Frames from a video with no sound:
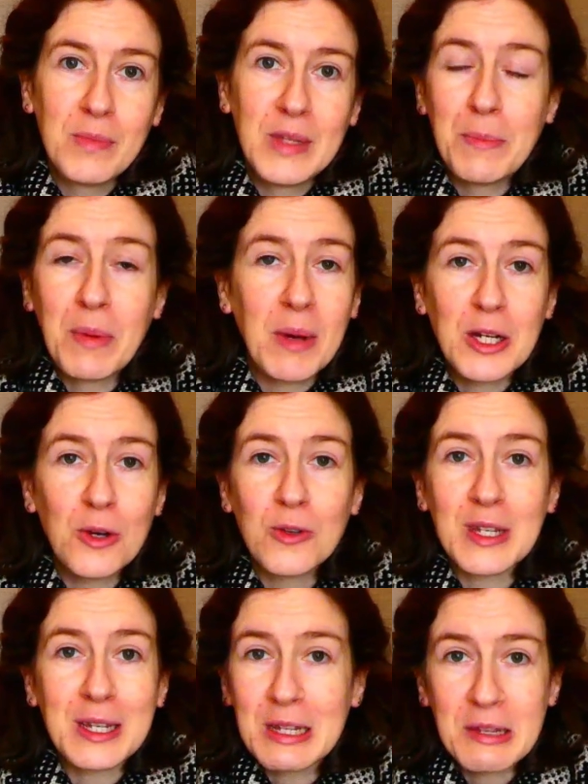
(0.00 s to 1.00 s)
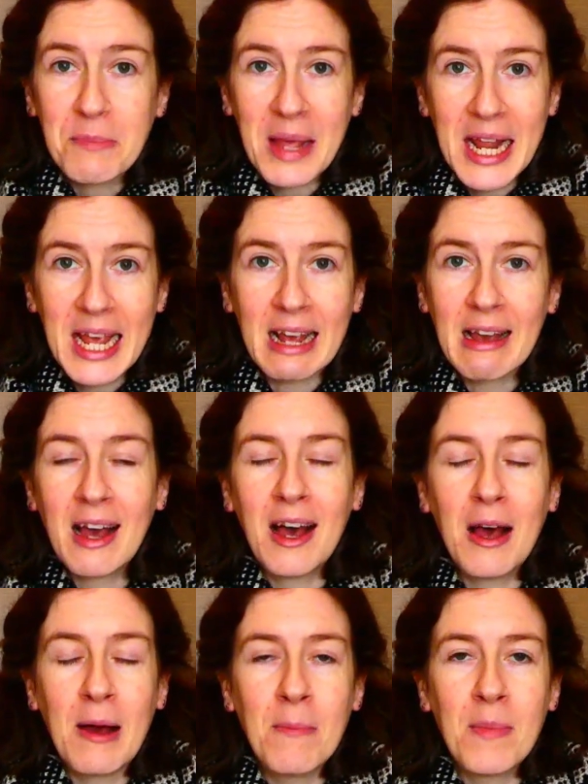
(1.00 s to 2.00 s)
dipping my toes into spinning,
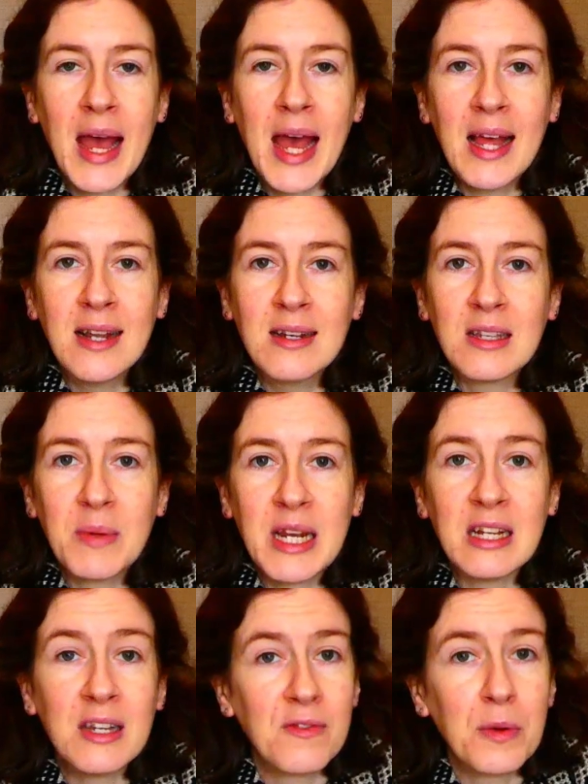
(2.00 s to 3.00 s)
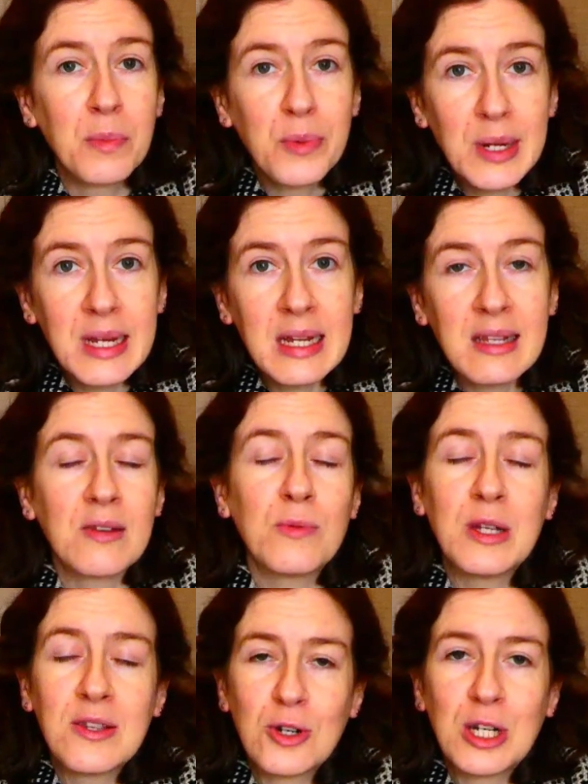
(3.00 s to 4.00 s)
and spinning different breeds and
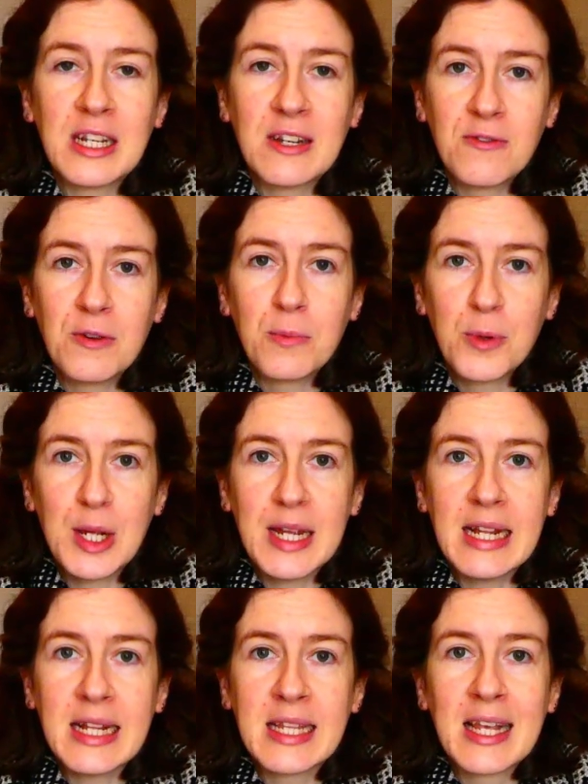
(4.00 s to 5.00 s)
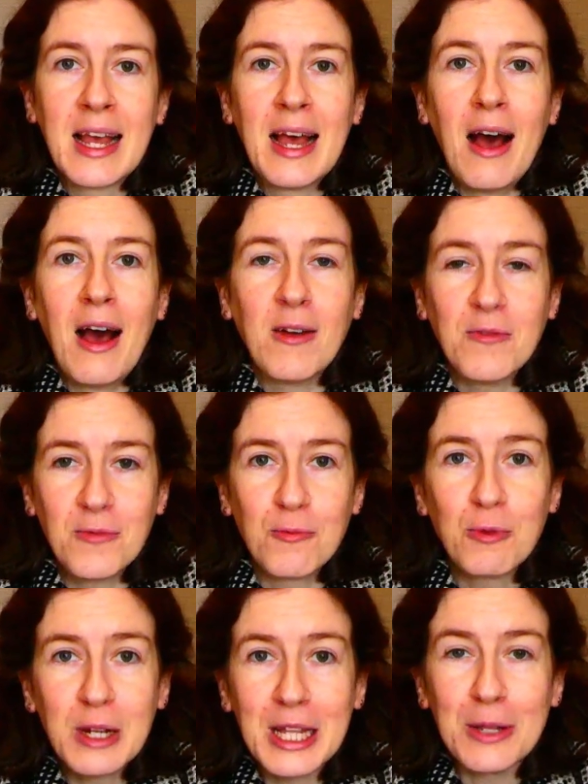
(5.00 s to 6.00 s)
researching different breeds, I've
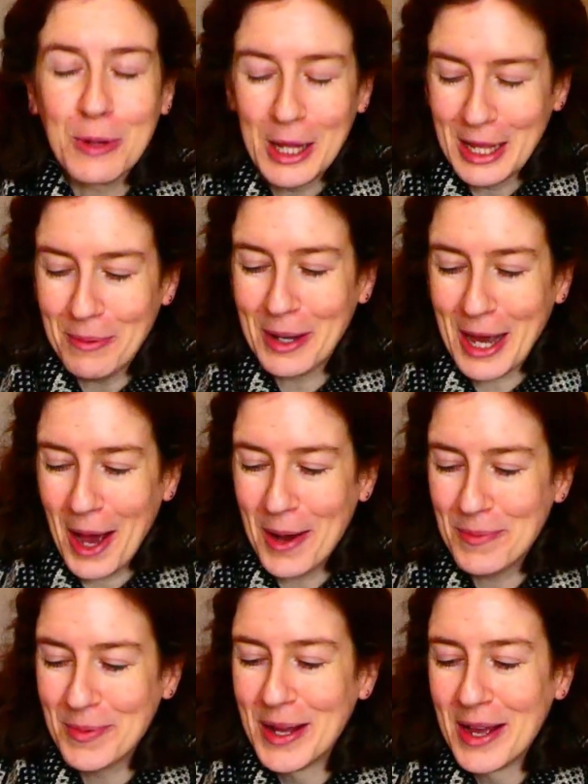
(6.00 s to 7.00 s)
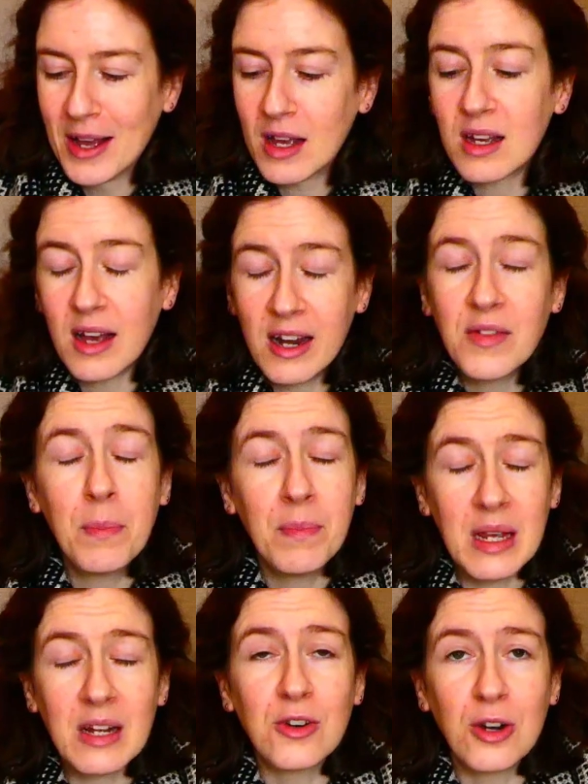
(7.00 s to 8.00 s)
really become kind of a
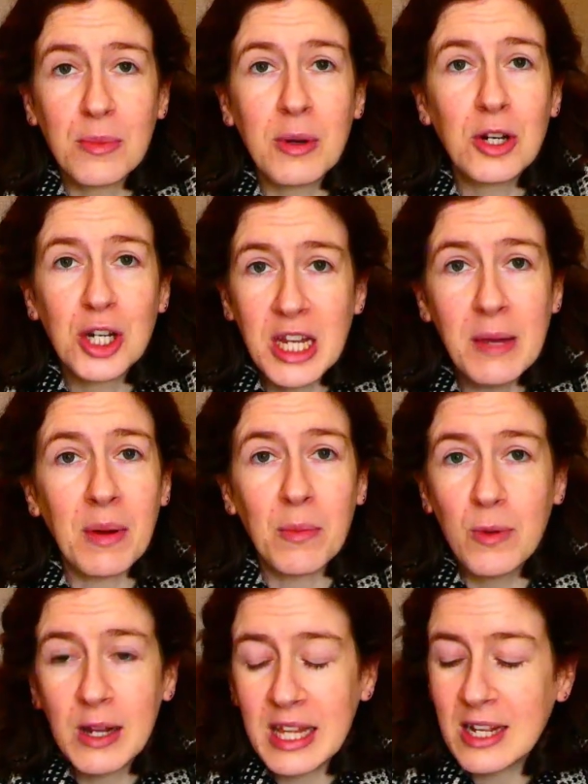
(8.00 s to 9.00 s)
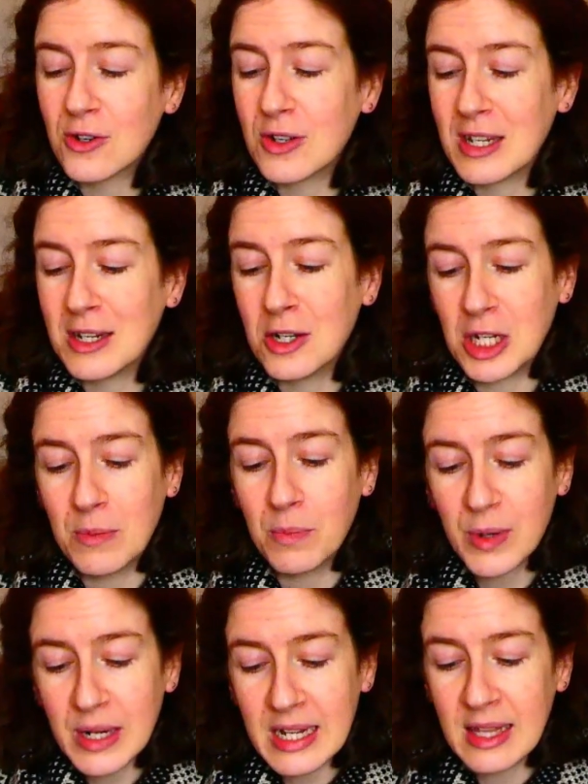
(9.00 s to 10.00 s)
big nerd about sheep. I'm really interested in sheep
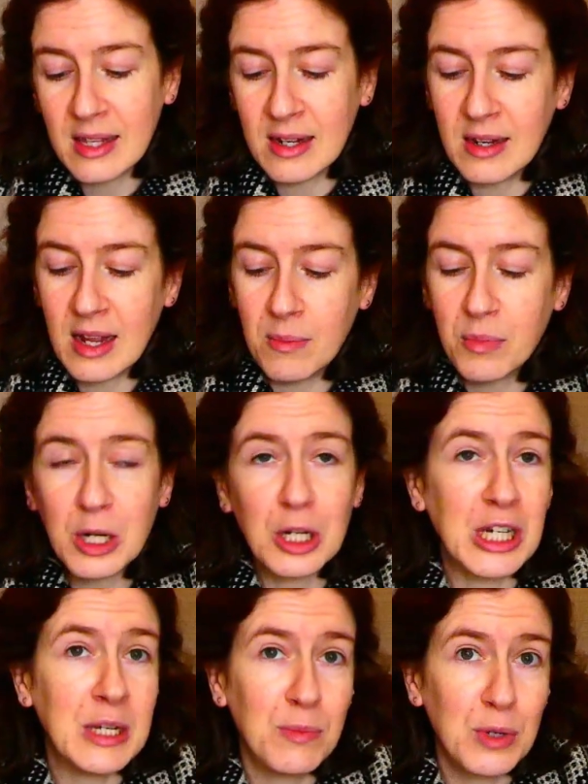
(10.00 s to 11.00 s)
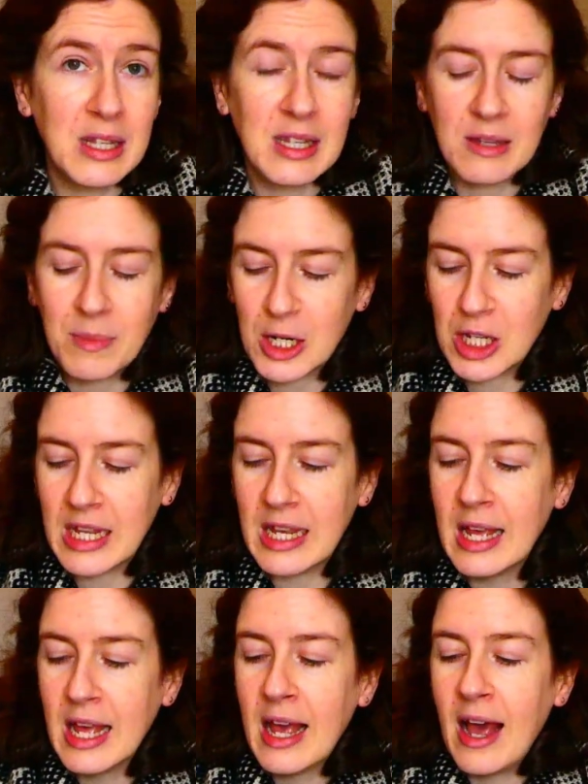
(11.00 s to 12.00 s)
breeds and British sheep breeds
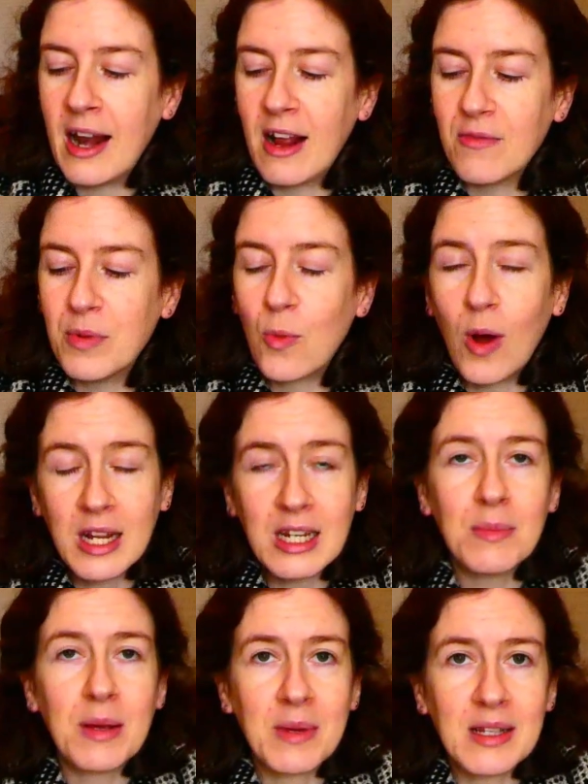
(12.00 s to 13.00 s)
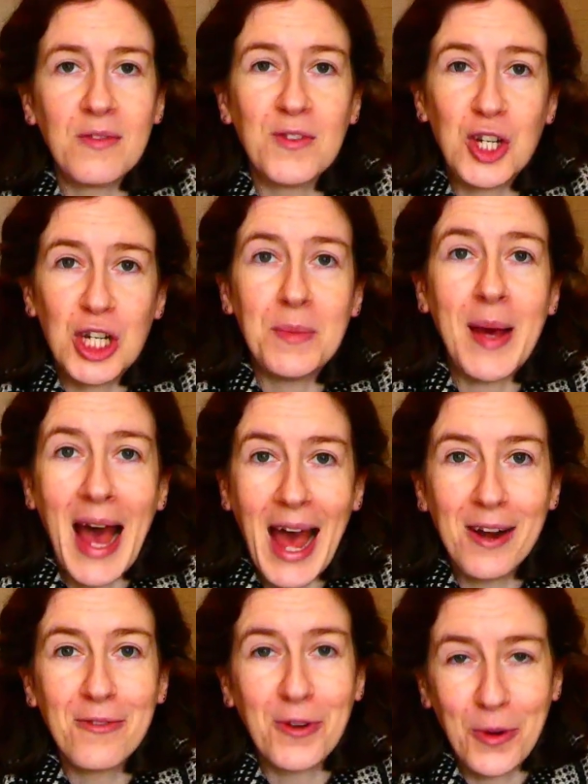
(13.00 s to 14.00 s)
especially, and I've been wanting to make myself a sheep
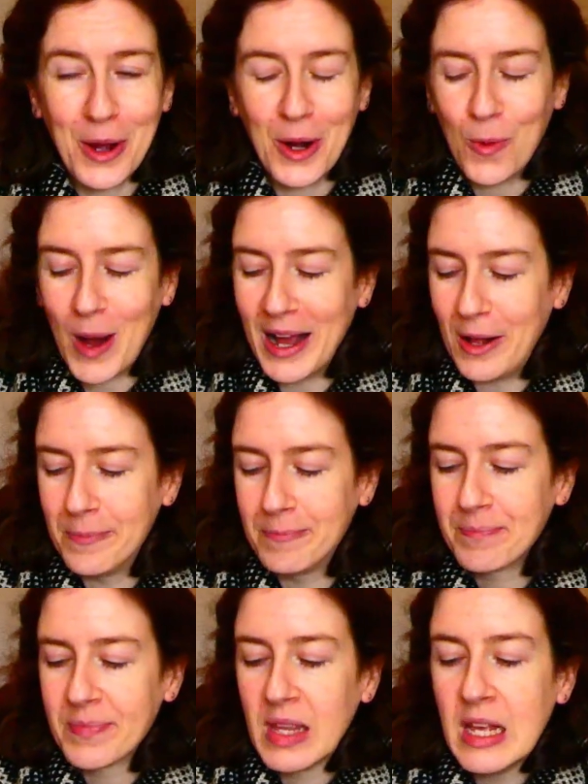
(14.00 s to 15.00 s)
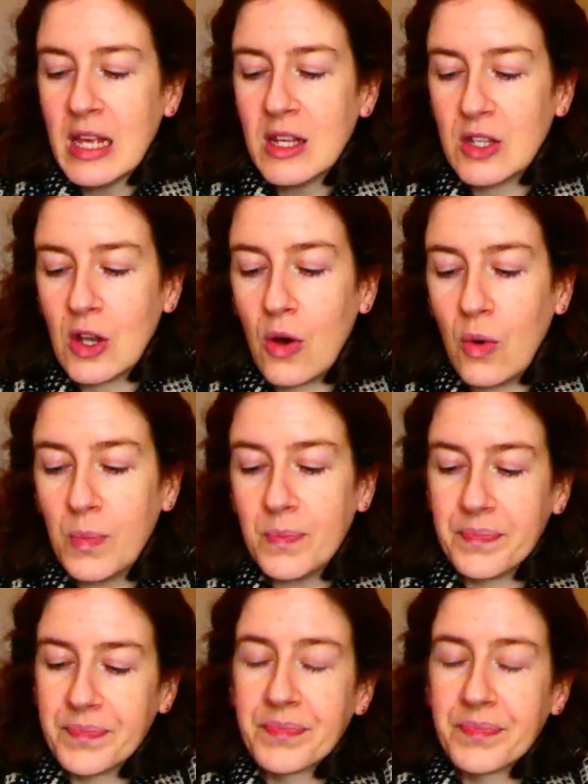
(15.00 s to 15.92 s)
hat for quite a while. So